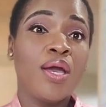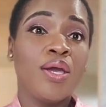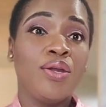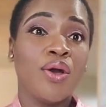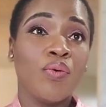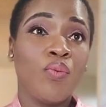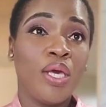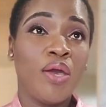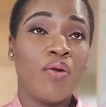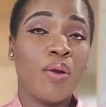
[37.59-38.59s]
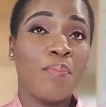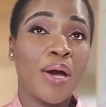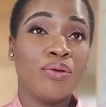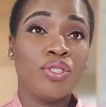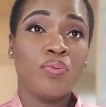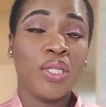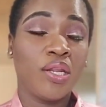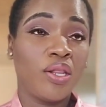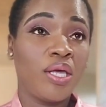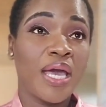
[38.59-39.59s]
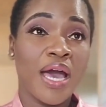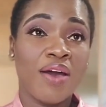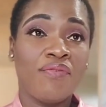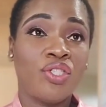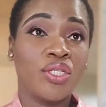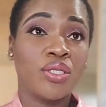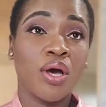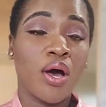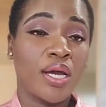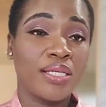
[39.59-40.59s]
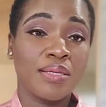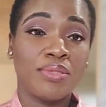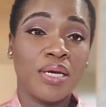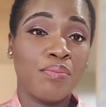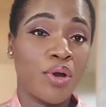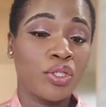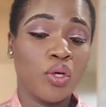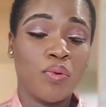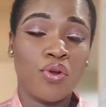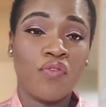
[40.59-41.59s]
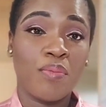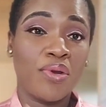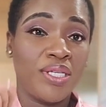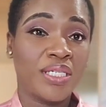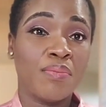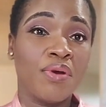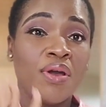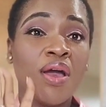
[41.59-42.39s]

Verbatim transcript: You know, we are about, we literally have just August, September, October, November, December,